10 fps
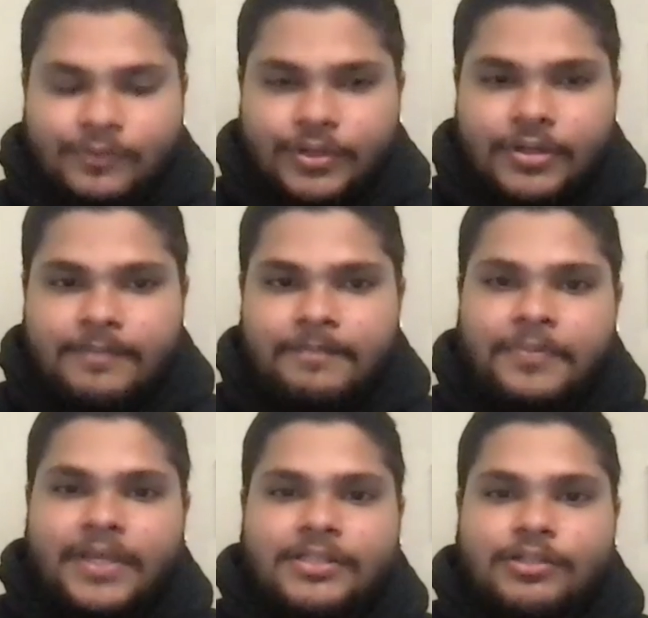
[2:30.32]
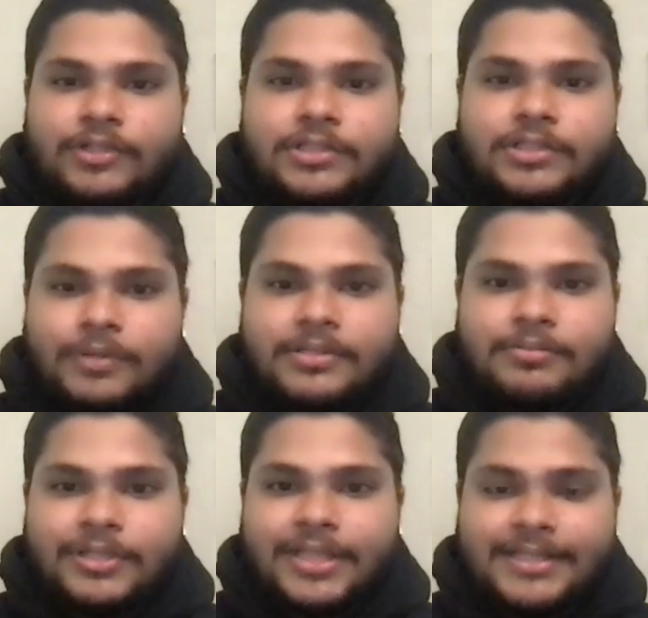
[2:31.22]
would. So Russell
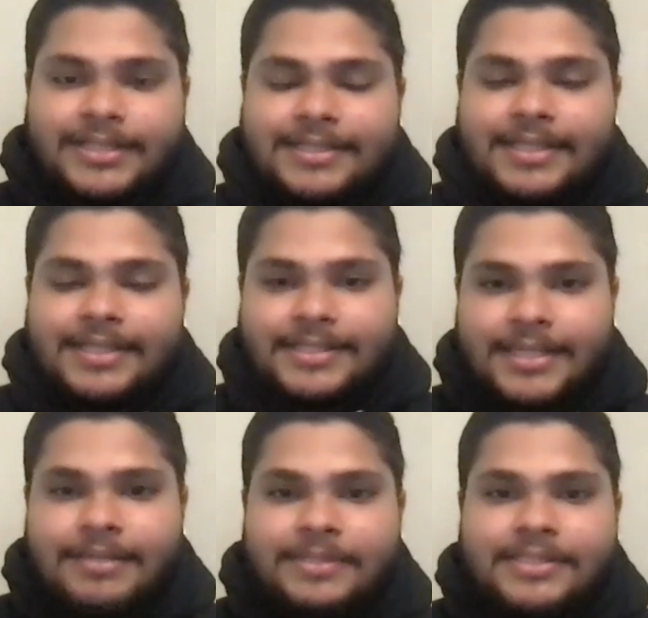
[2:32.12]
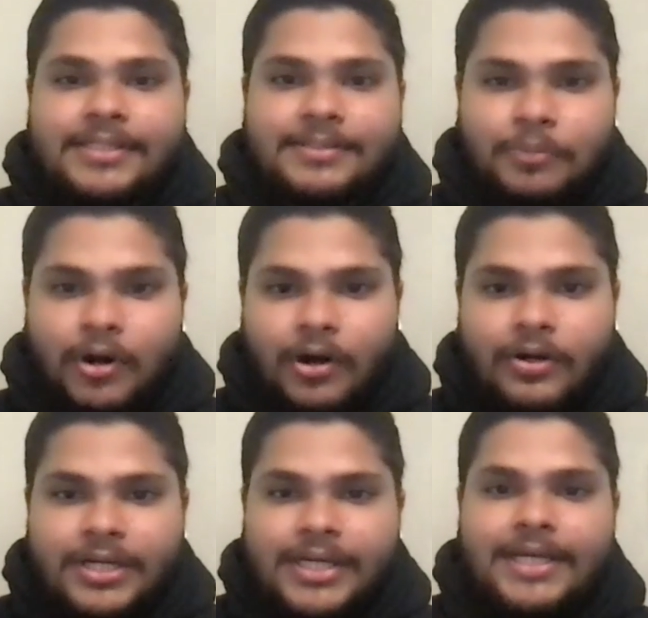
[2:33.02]
Westbrook thinks it's his team, it's his
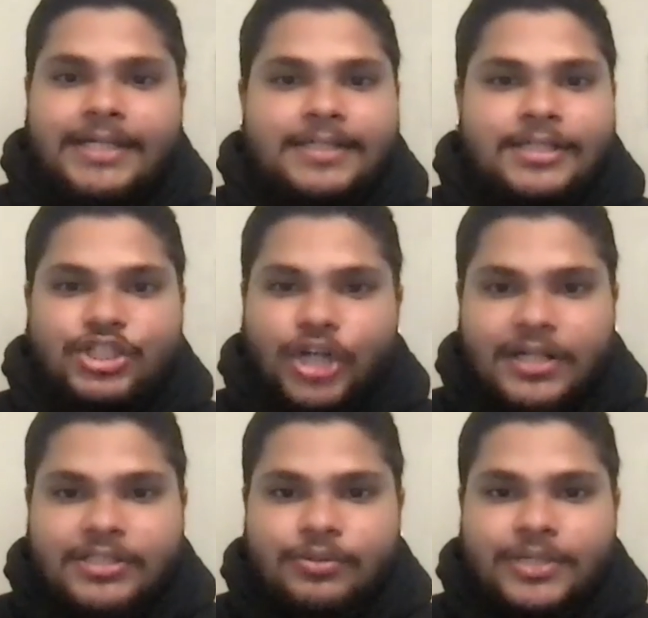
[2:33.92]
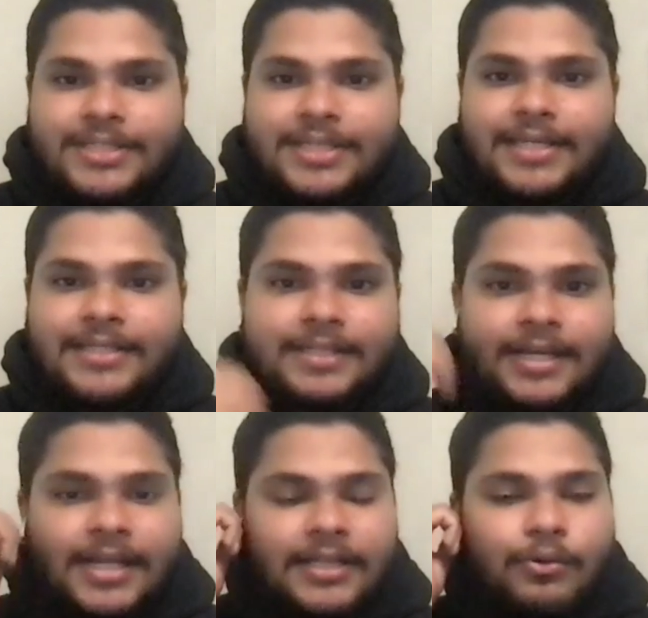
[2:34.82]
ball, it's his shot. So he takes
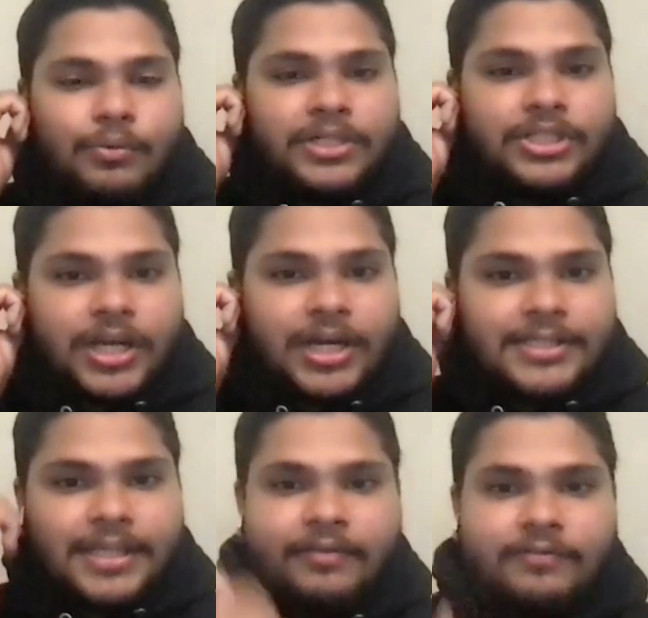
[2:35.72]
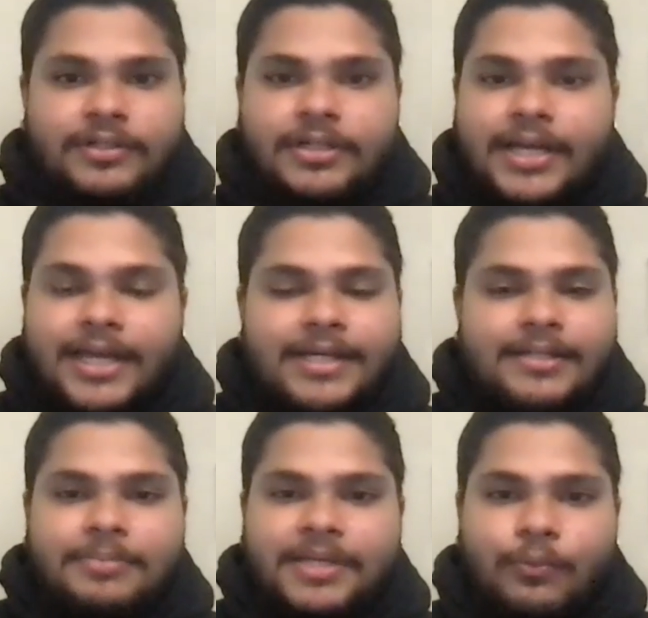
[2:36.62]
the worst shots ever.
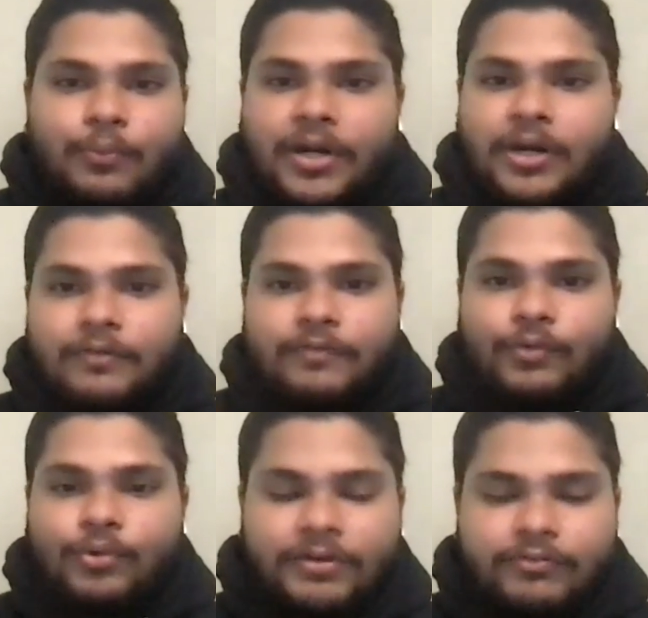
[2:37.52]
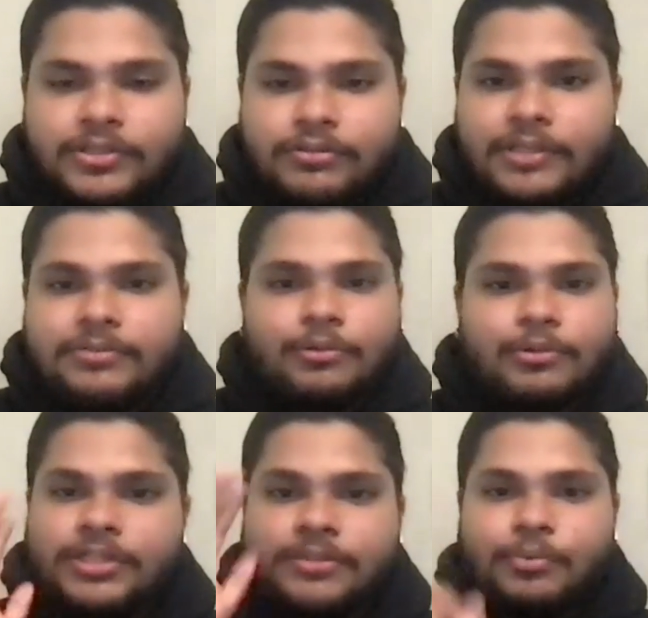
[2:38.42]
It'll be a one on four, and Russell Westbrook
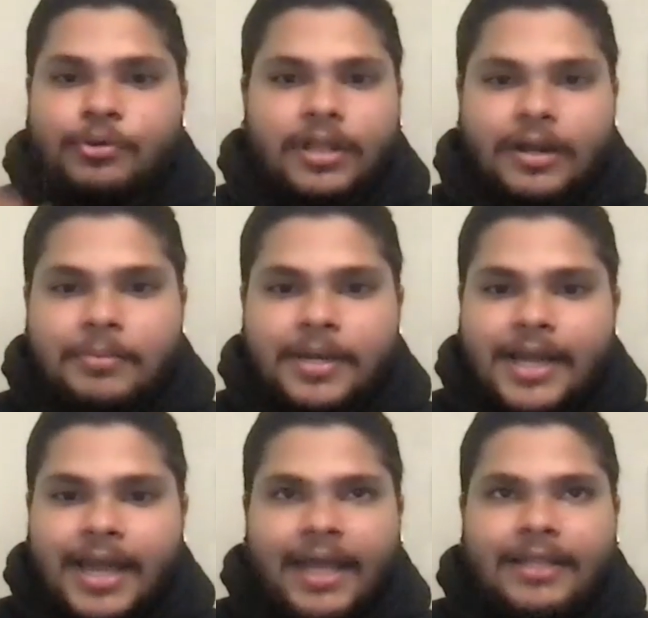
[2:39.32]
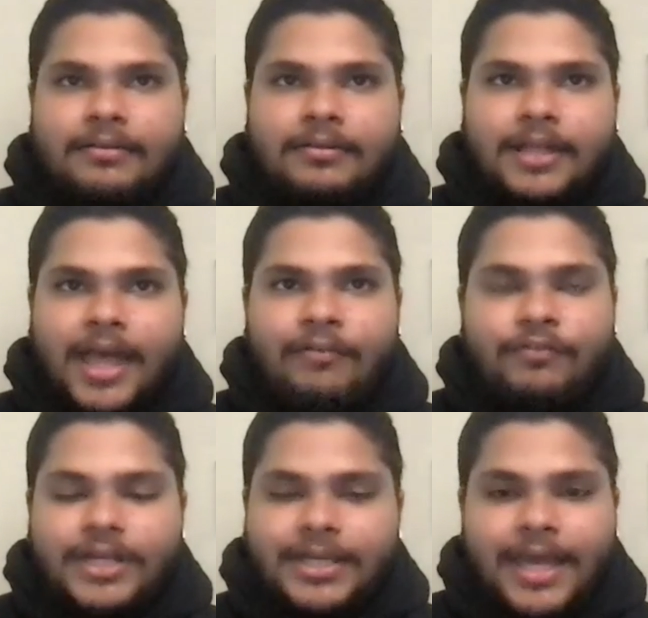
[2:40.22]
would just pull up. And
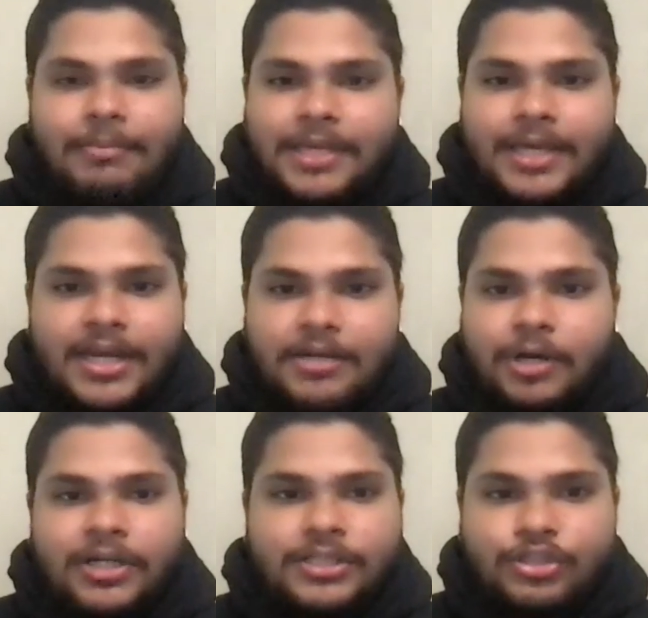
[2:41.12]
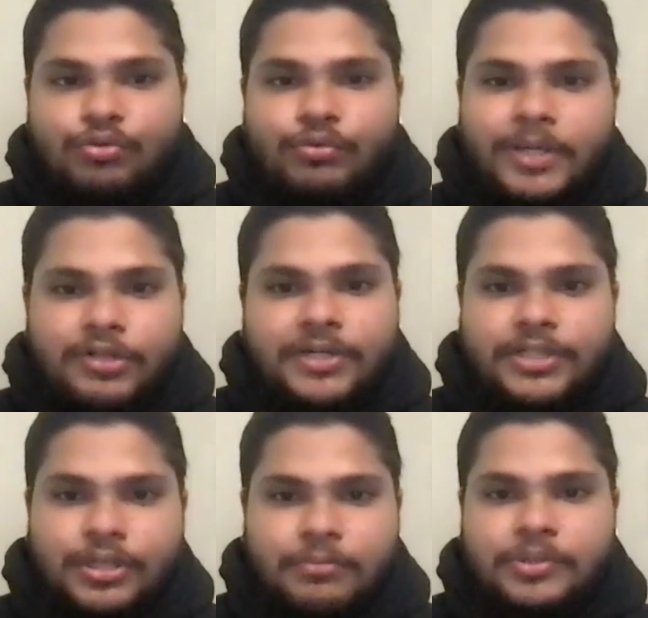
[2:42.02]
every game he airballs two mid
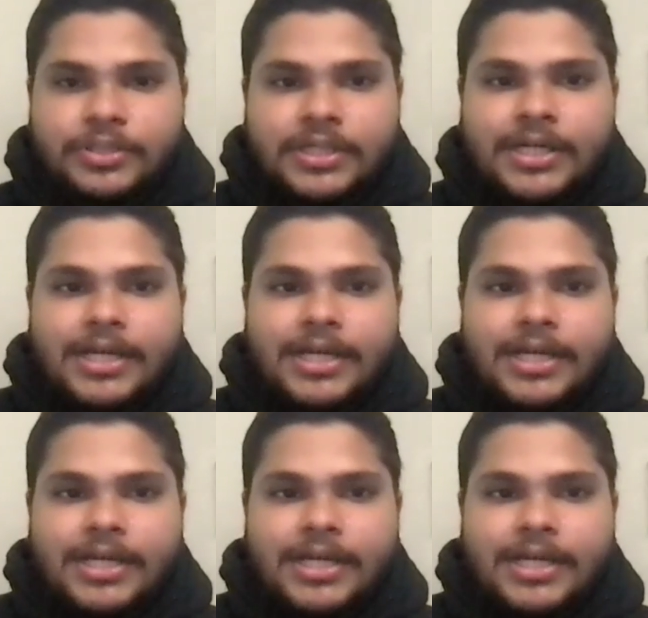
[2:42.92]
range jumpers.